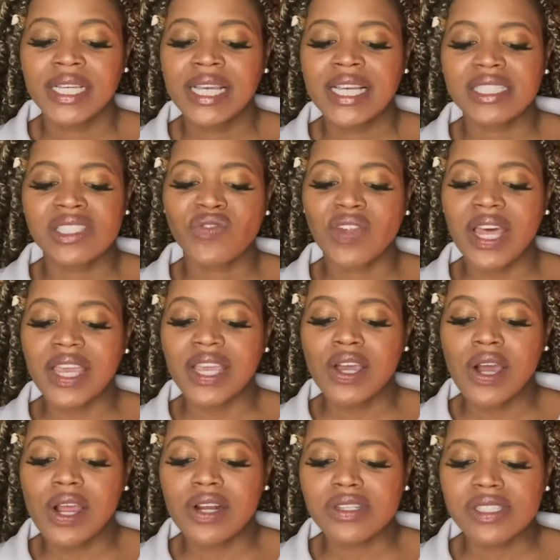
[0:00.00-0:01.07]
His fly
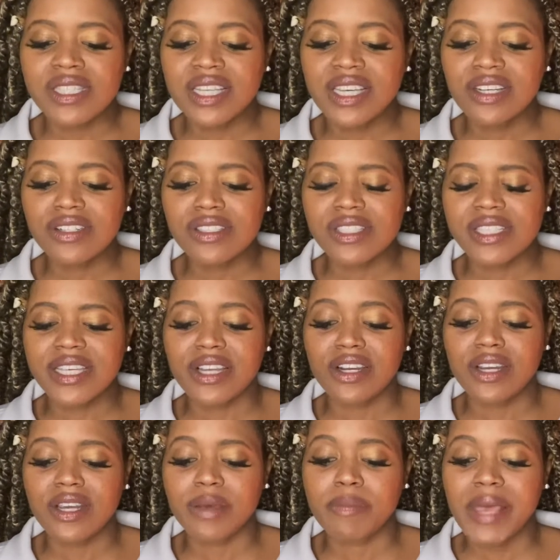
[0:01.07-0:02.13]
Carter sneakers
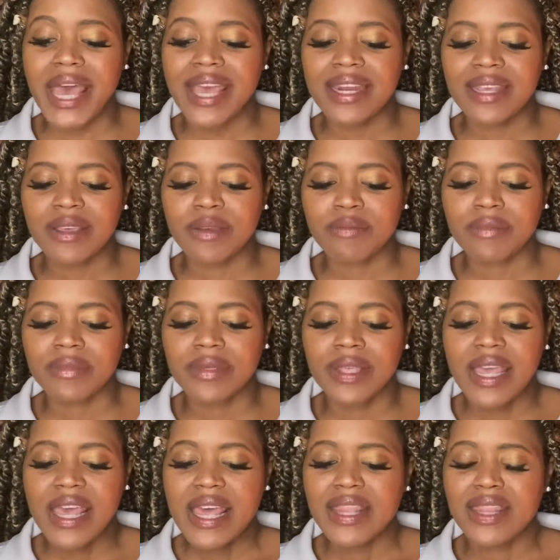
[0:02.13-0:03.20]
stared up at him.
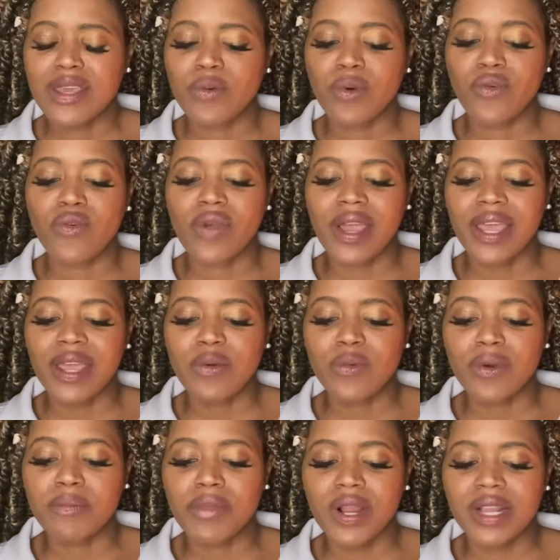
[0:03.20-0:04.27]
They were right
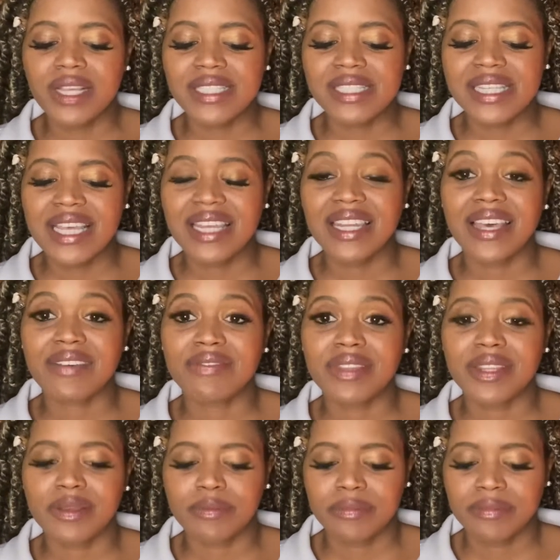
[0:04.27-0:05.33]
where Marcus had left
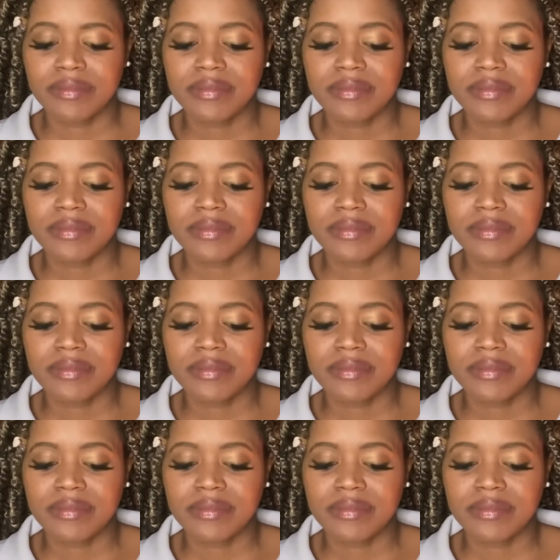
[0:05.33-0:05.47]
them.